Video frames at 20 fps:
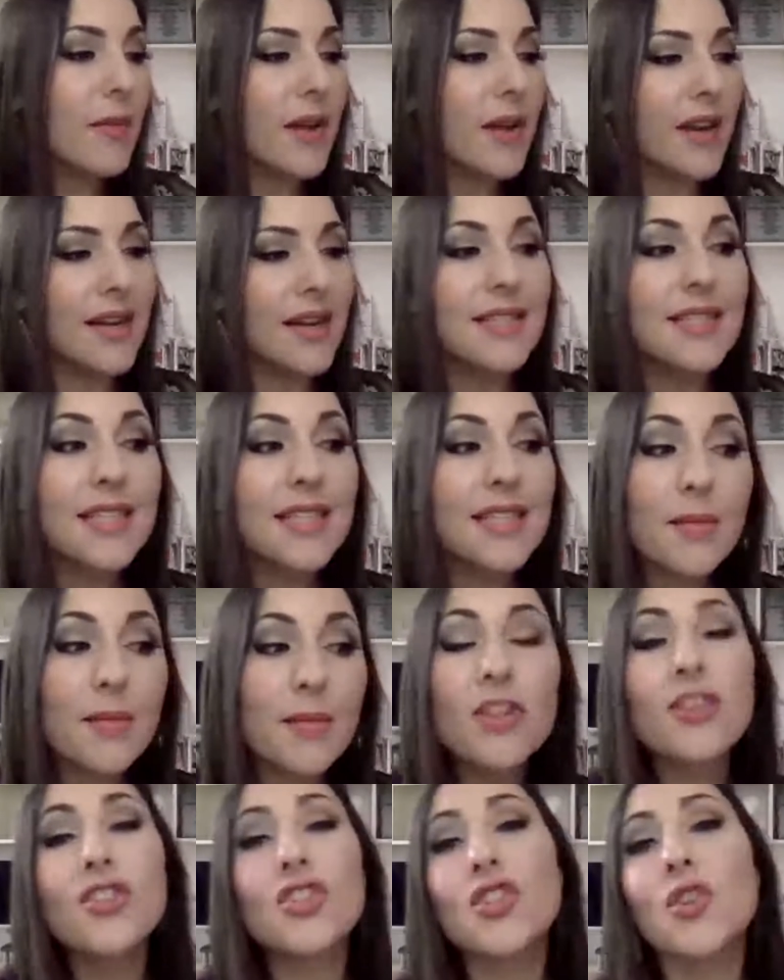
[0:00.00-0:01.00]
it, at seminar
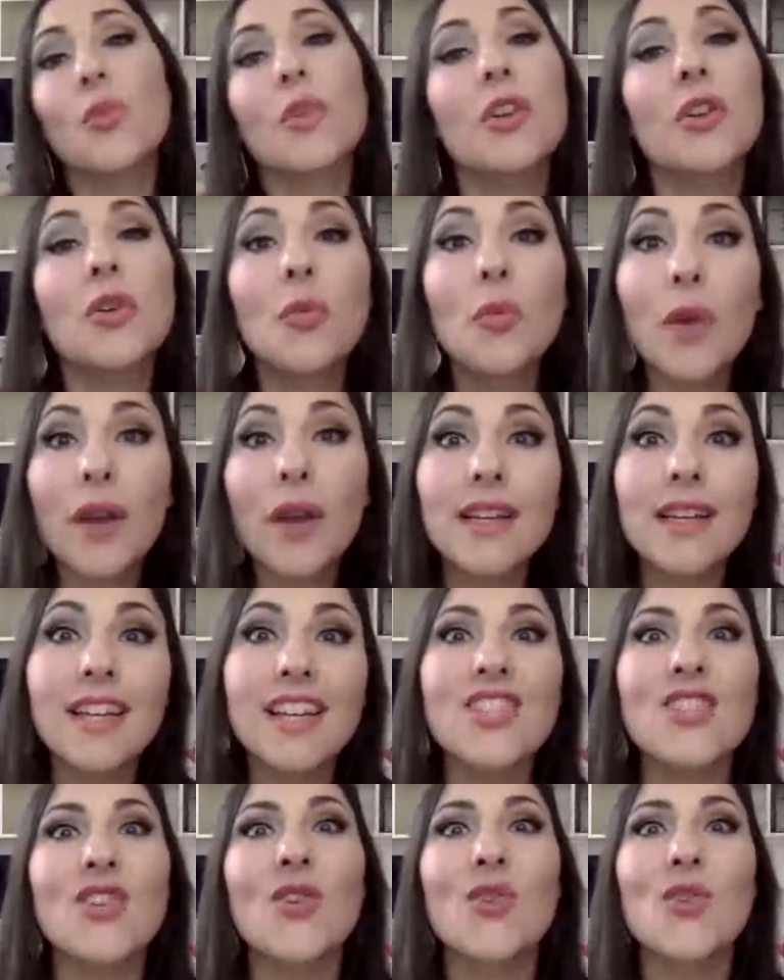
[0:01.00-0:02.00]
this year, we're gonna
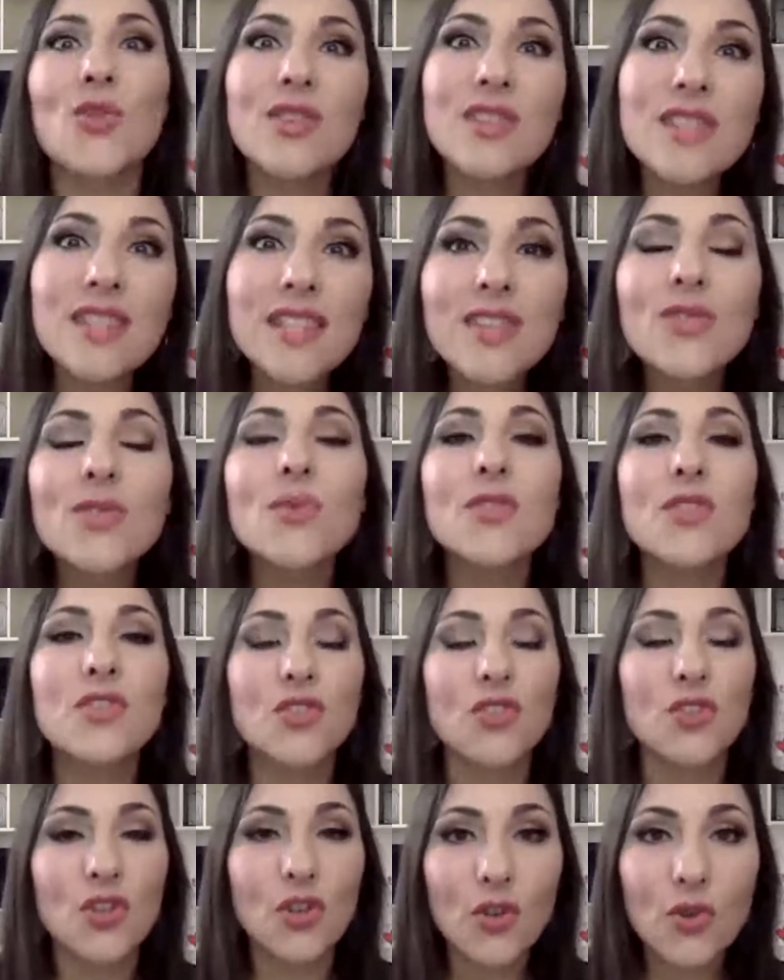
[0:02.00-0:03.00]
recognize our Core to Sales
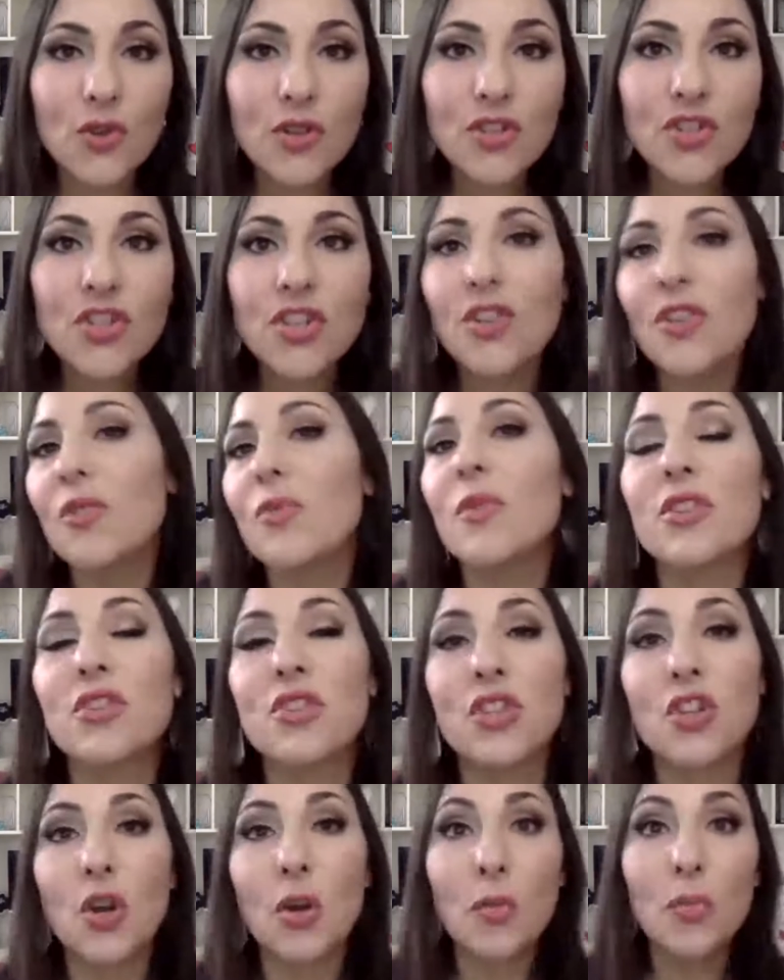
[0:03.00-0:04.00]
winners and our Core to Sharing
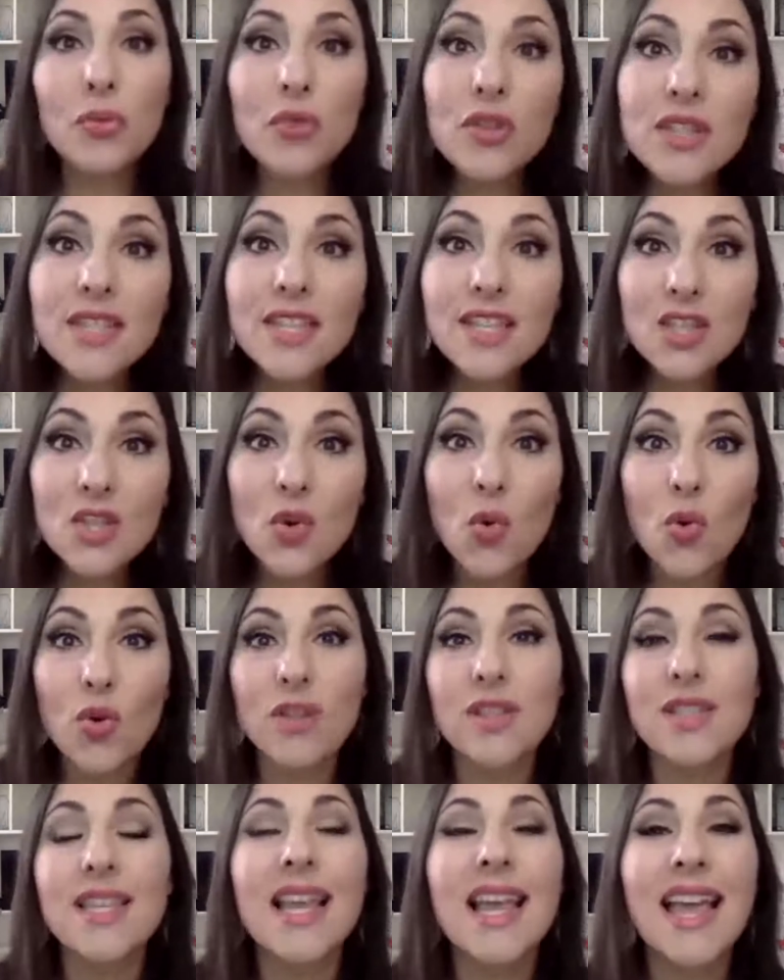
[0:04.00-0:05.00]
winners and our Princess
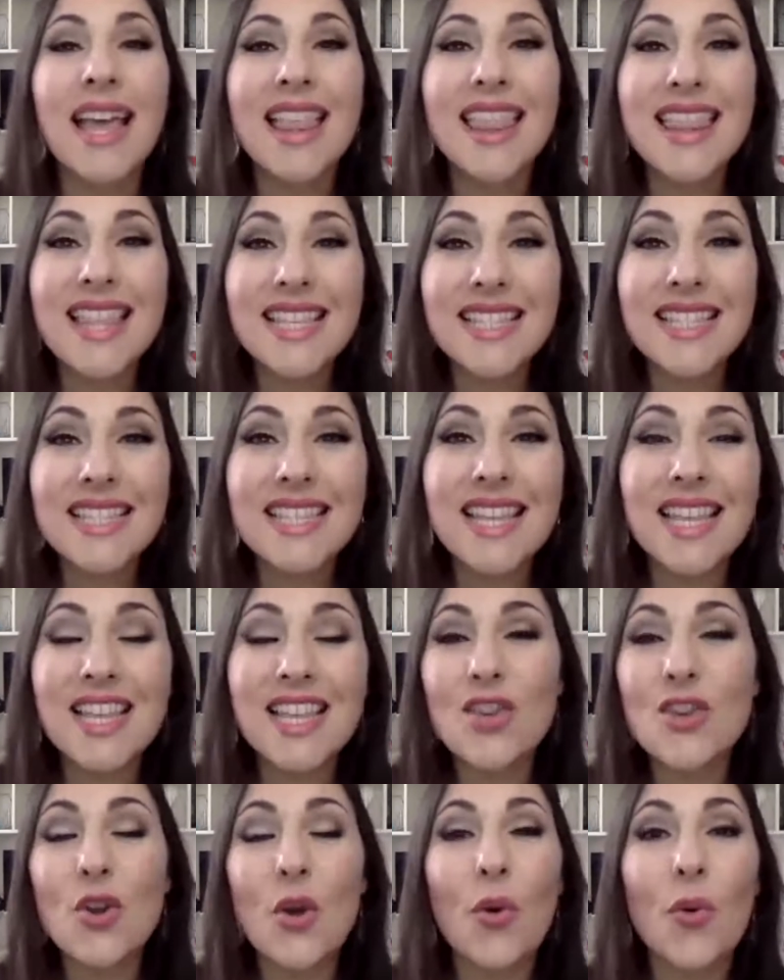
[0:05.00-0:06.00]
Courts. This,
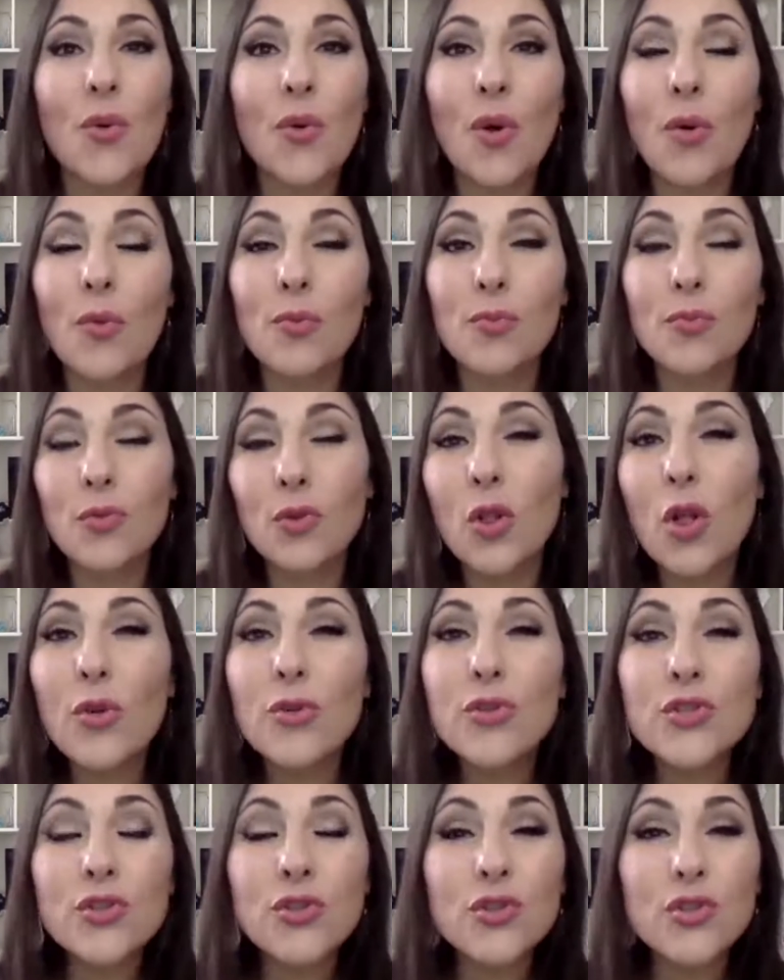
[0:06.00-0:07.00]

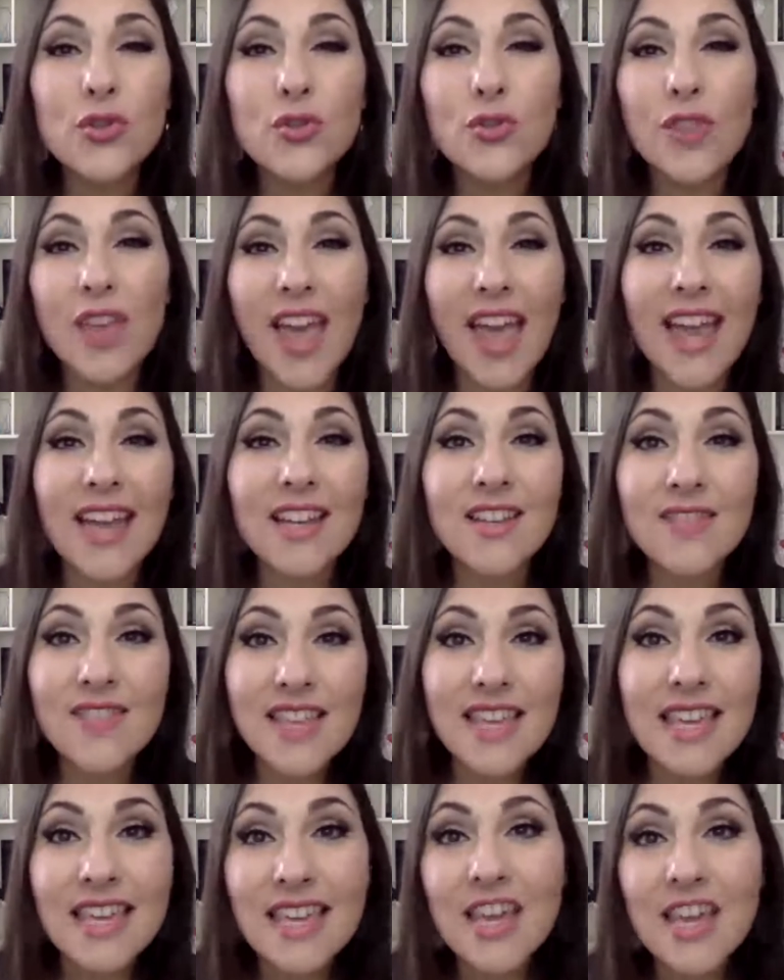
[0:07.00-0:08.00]
closer to the end of the
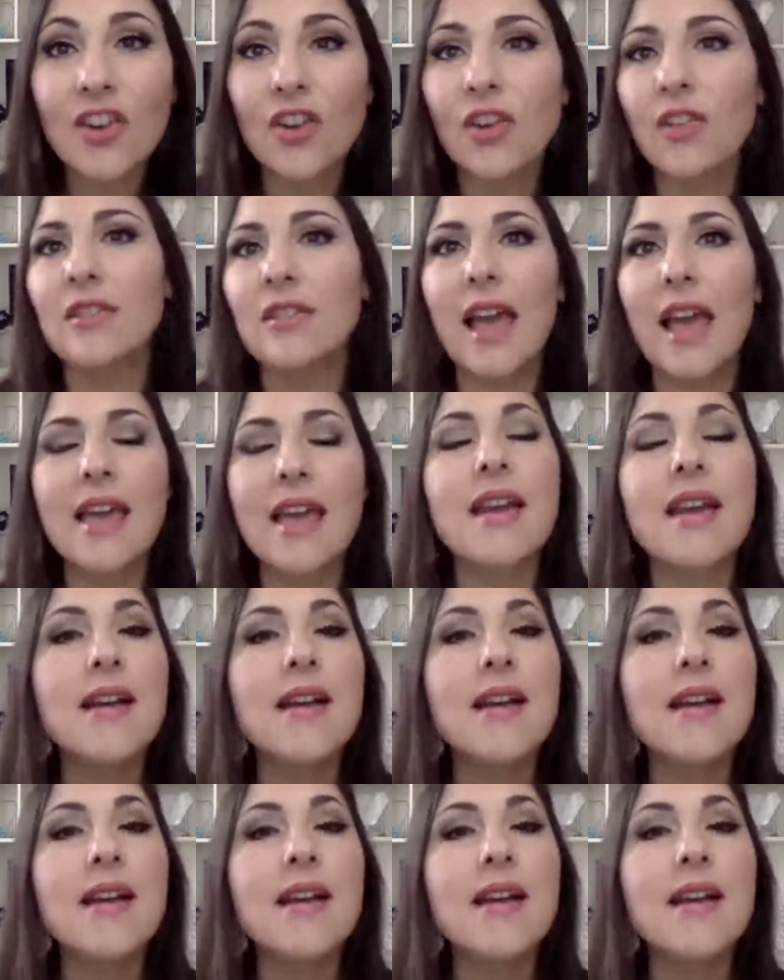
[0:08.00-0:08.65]
year, like